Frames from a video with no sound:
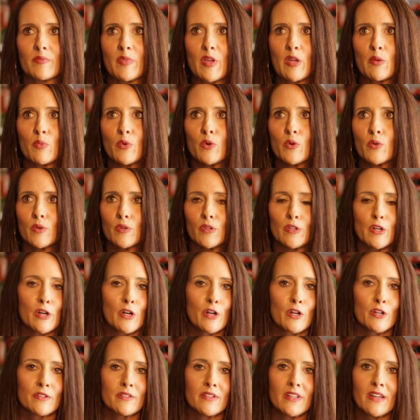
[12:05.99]
people will
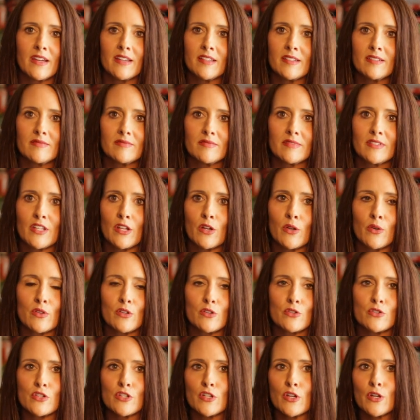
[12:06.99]
learn that, you know,
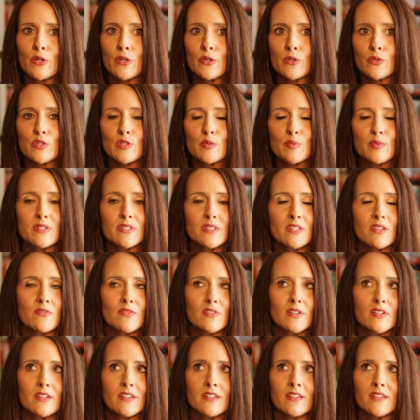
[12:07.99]
there's no
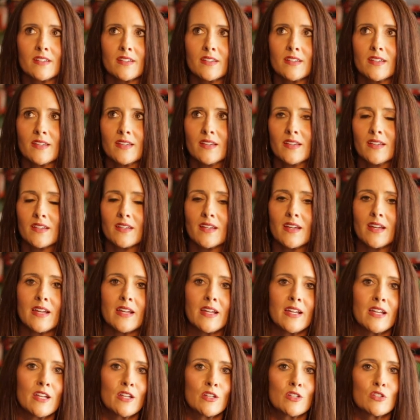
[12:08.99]
specific
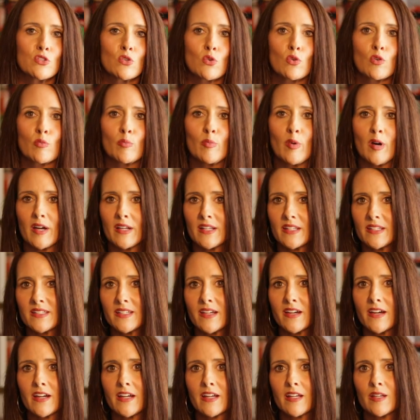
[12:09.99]
age or body
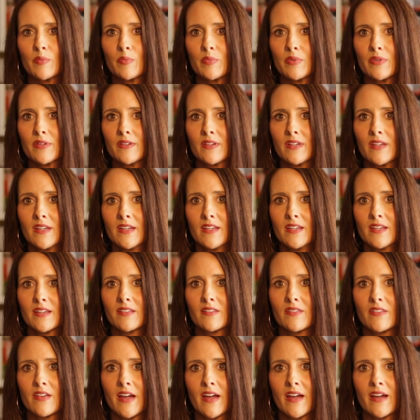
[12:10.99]
type
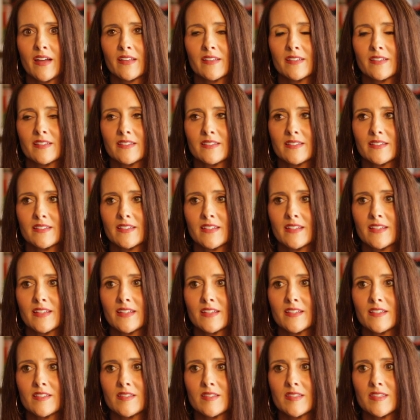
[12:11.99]
that
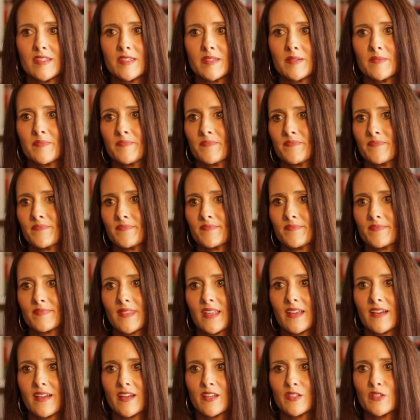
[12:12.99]
is
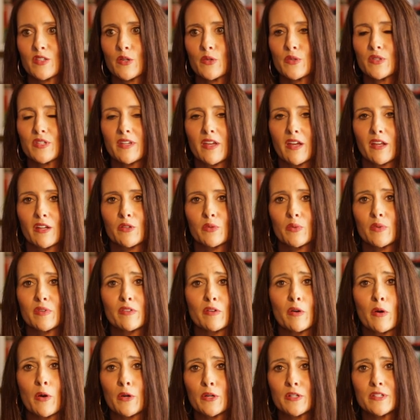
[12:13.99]
associated
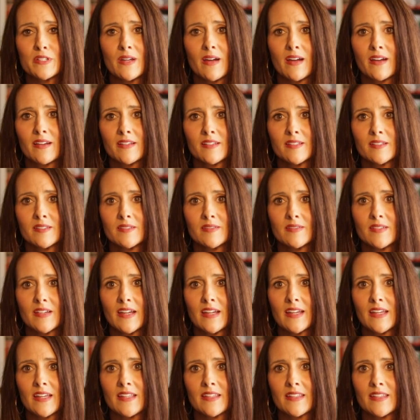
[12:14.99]
with a heart attack,
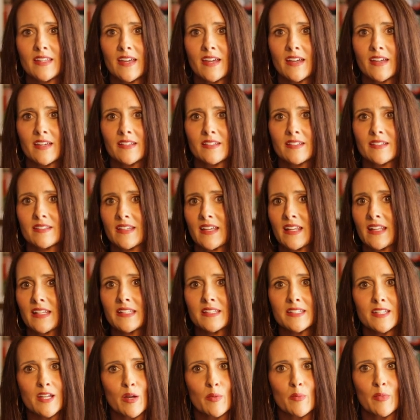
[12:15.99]
and that
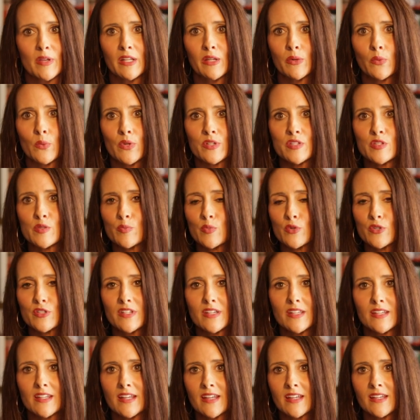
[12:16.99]
anytime anyone's
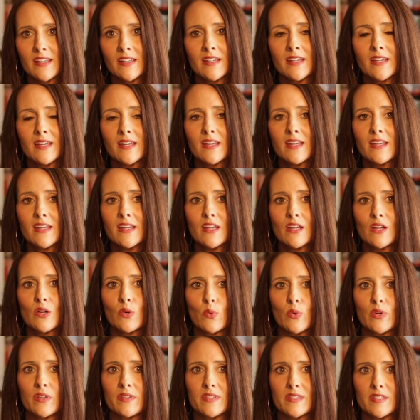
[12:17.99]
presenting
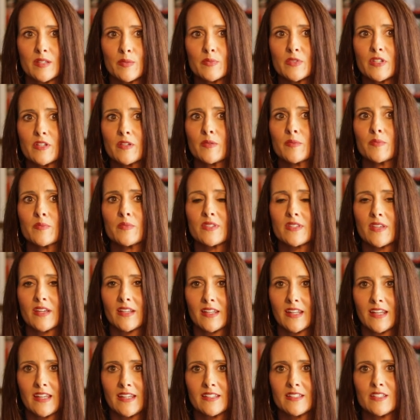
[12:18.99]
with symptoms, they
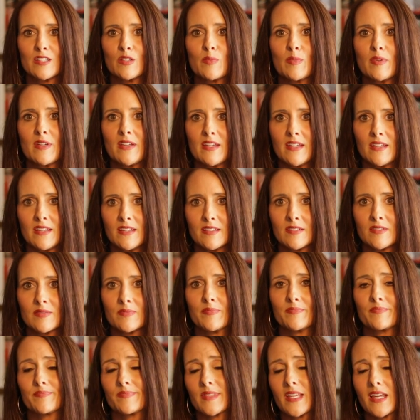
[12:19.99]
need to be
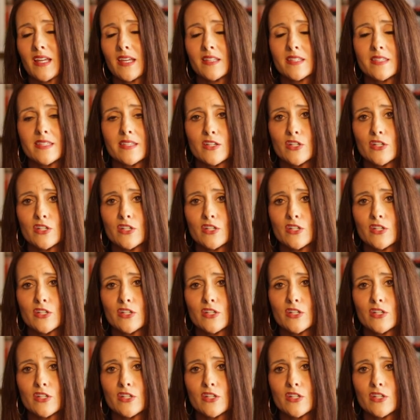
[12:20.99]
taken